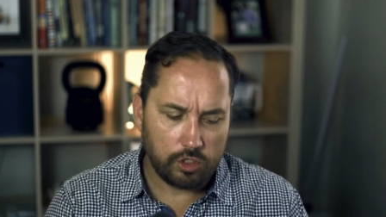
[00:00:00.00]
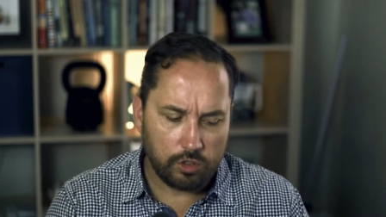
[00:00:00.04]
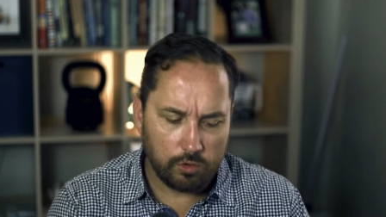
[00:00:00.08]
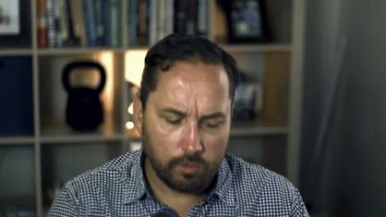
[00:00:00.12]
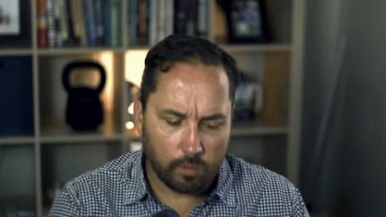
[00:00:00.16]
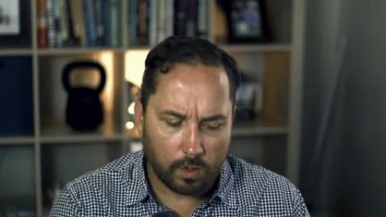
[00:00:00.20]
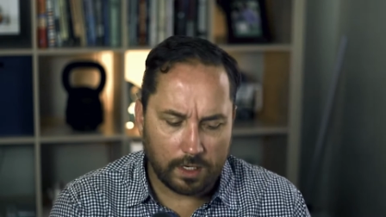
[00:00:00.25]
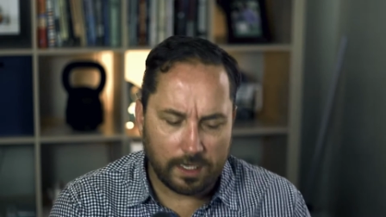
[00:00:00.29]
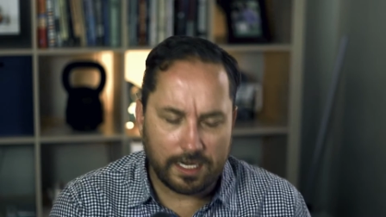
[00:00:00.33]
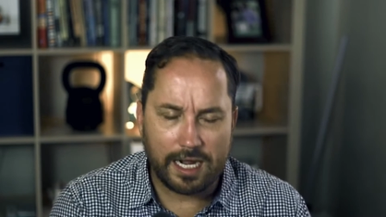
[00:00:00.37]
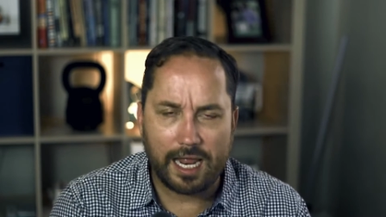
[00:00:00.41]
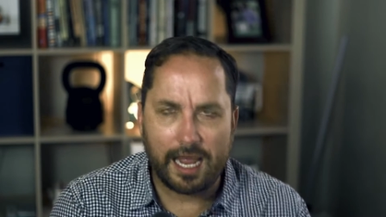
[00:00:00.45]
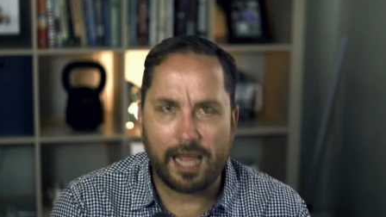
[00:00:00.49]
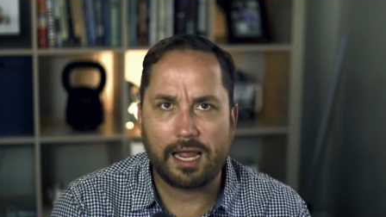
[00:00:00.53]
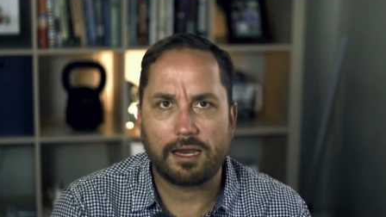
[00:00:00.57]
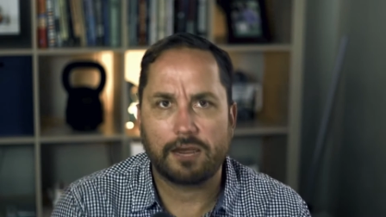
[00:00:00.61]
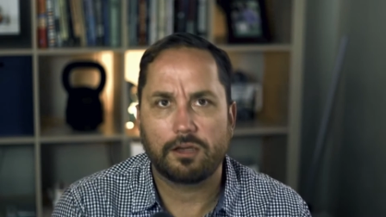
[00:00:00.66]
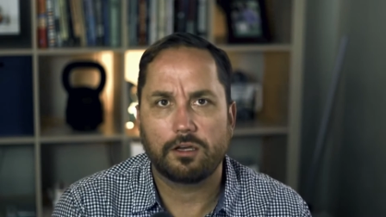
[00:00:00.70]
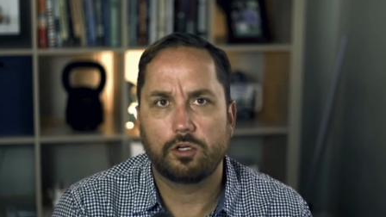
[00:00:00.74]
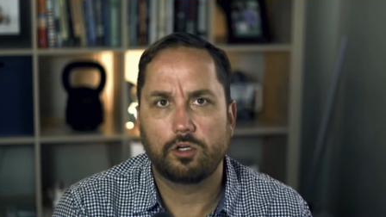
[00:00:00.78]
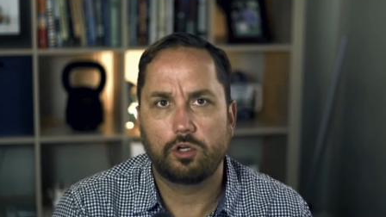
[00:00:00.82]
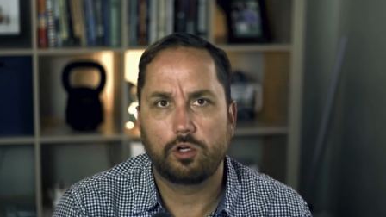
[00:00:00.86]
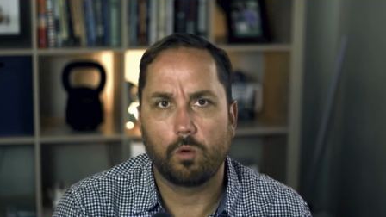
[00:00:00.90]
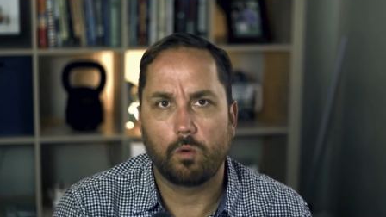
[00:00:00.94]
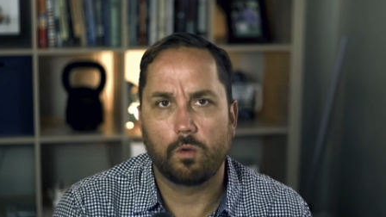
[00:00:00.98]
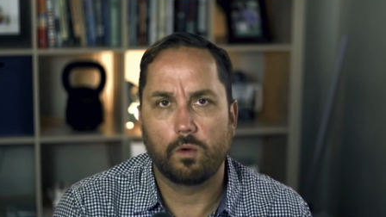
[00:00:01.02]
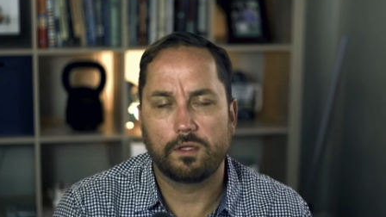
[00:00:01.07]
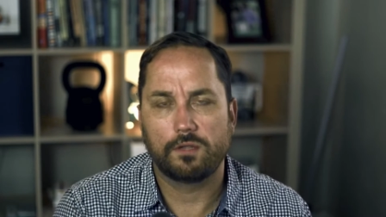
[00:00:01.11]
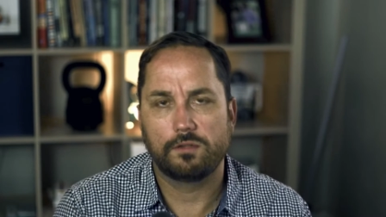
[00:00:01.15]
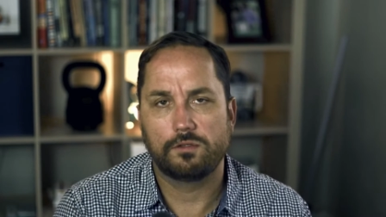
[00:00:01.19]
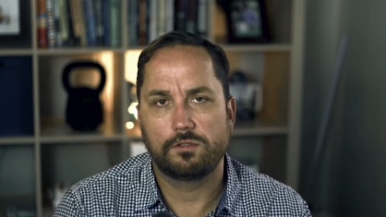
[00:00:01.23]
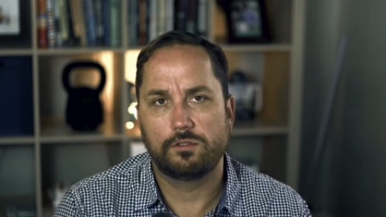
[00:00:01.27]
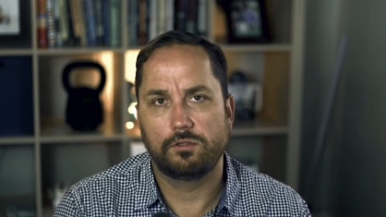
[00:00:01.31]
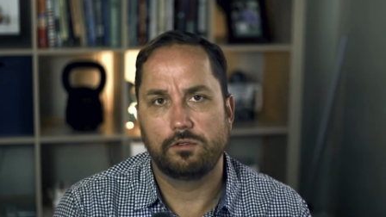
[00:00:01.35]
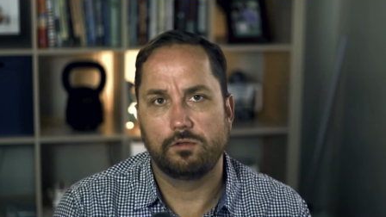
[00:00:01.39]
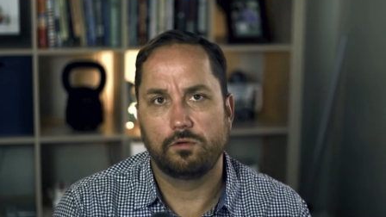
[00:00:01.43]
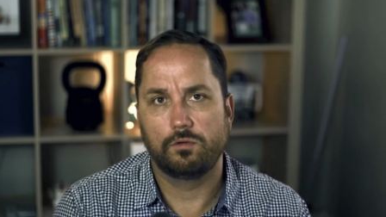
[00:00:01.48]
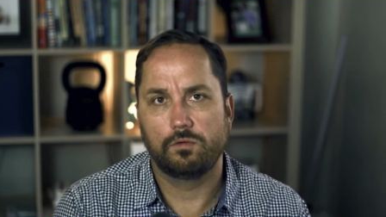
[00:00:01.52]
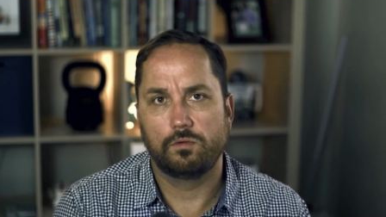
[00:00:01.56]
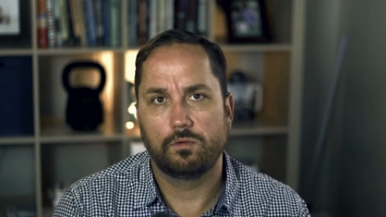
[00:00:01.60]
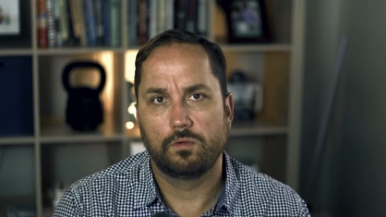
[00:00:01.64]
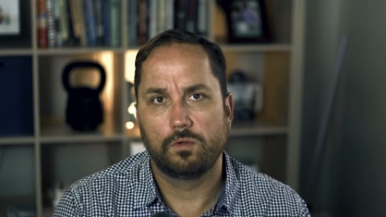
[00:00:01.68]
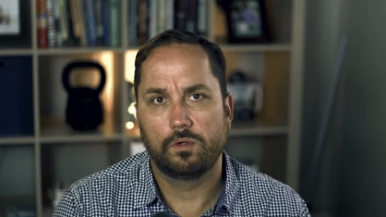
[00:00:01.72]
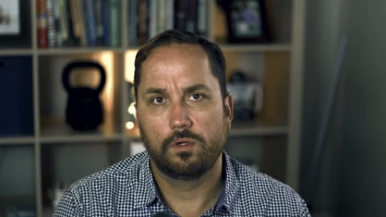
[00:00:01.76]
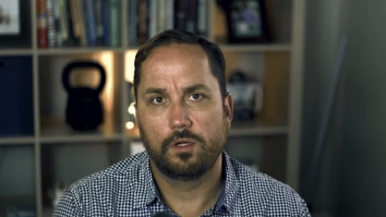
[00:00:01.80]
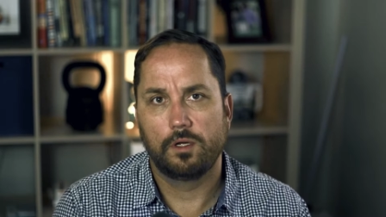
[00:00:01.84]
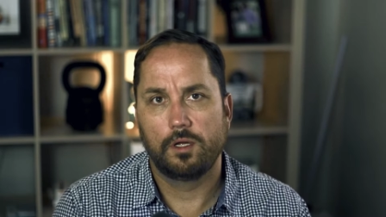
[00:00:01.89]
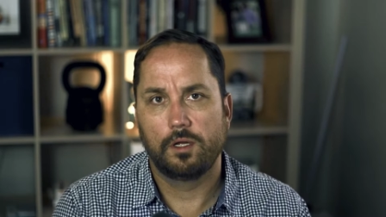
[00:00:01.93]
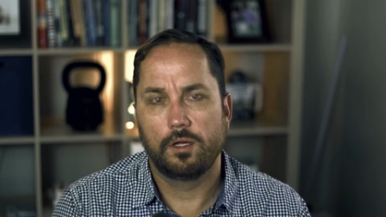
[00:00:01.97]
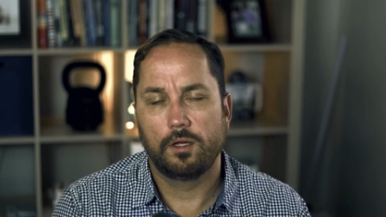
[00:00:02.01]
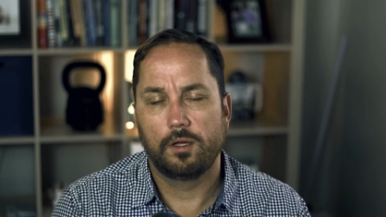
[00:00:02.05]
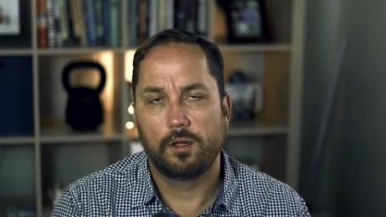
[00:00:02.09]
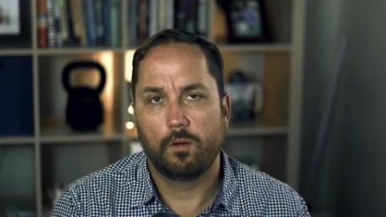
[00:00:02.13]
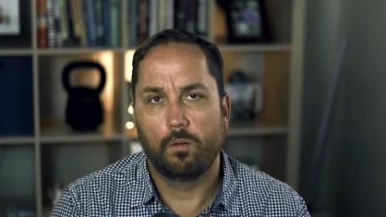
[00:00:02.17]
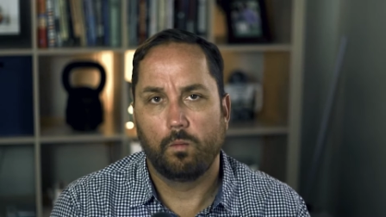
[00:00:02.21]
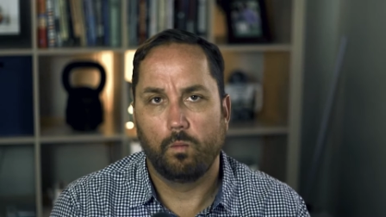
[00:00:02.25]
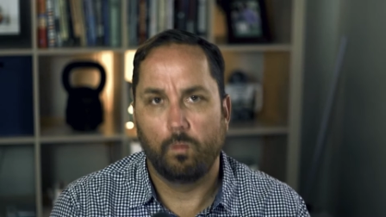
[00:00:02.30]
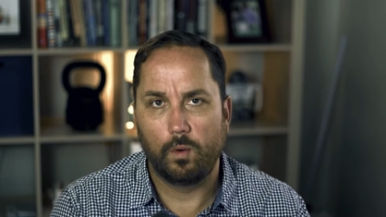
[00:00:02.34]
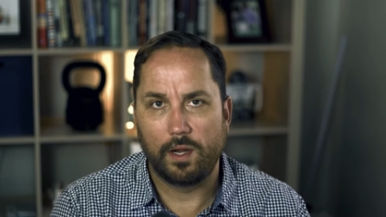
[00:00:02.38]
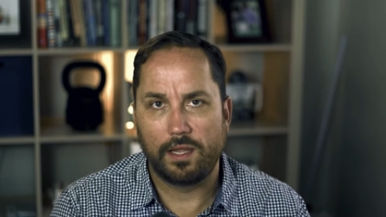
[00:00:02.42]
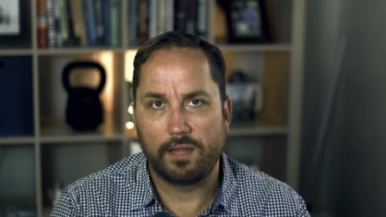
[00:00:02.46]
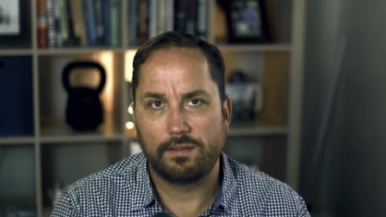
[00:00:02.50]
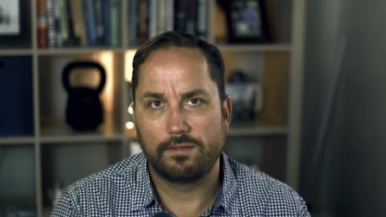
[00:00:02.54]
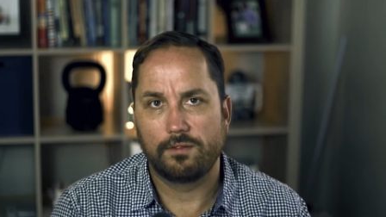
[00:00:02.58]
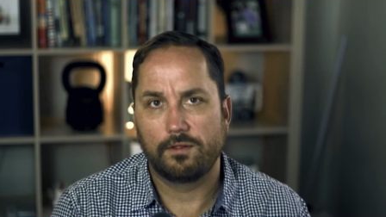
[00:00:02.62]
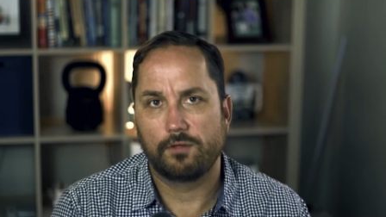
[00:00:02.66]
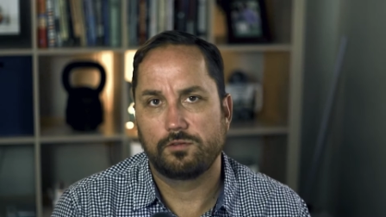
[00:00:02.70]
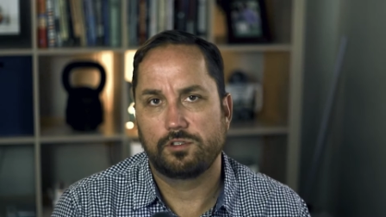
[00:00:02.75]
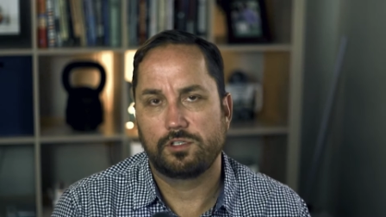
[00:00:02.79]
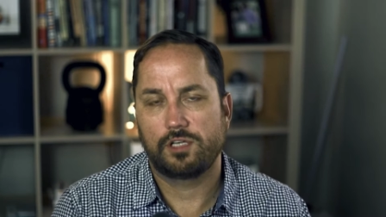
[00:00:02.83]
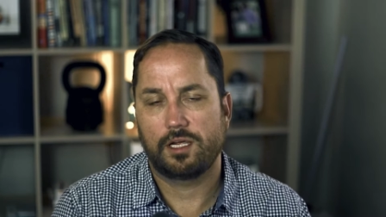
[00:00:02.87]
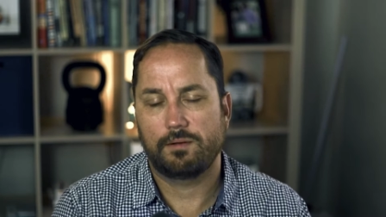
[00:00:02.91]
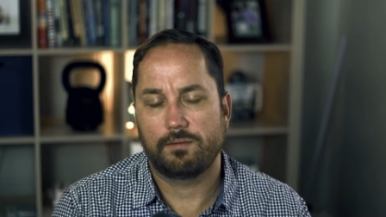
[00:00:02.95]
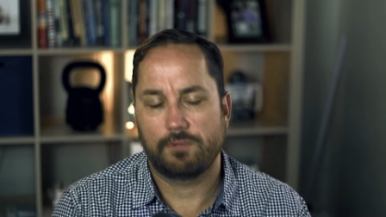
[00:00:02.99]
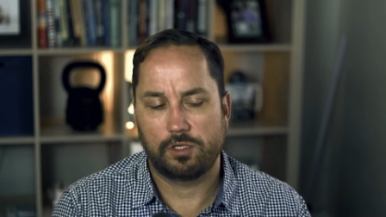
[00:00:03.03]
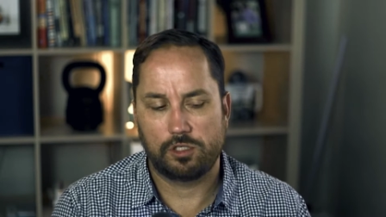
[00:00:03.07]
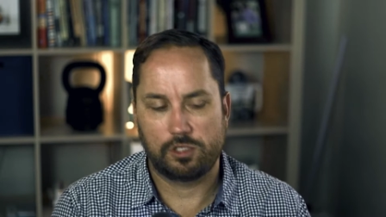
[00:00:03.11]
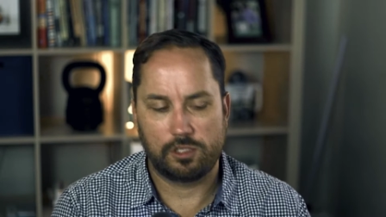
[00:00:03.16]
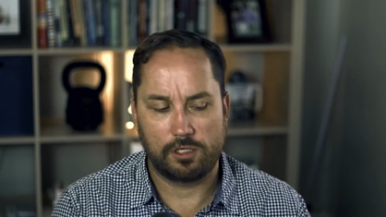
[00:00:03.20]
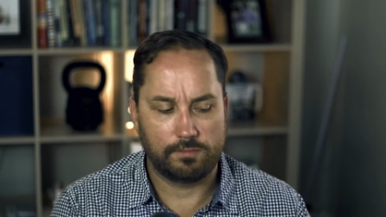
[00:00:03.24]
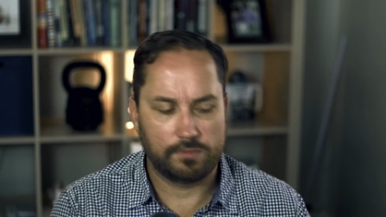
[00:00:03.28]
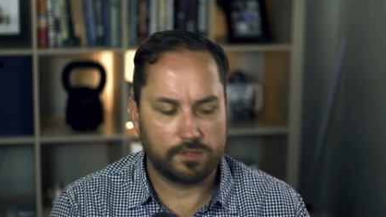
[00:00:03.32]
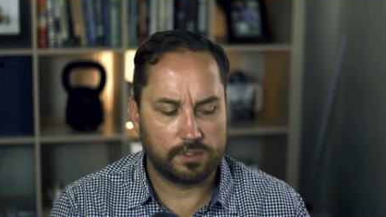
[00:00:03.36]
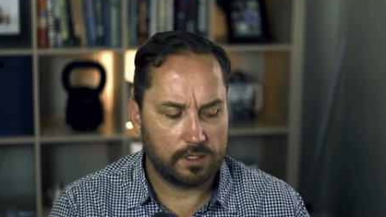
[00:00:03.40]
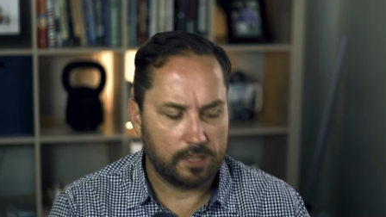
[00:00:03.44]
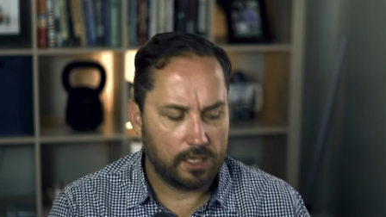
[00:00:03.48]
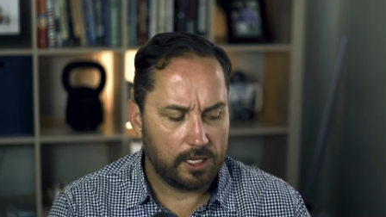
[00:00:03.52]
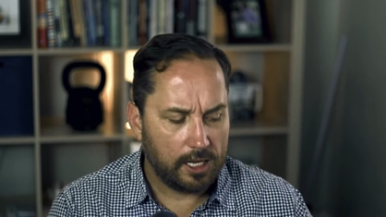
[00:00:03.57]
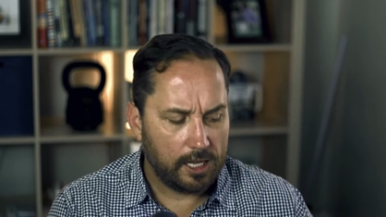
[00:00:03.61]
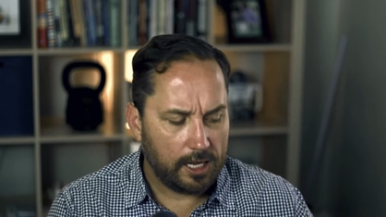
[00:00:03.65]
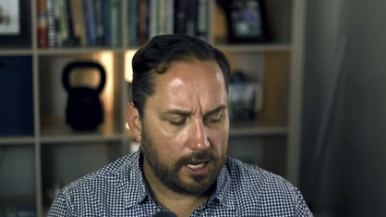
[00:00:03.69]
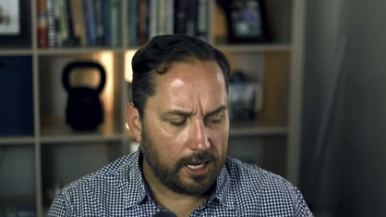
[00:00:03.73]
you are not going to win those championships.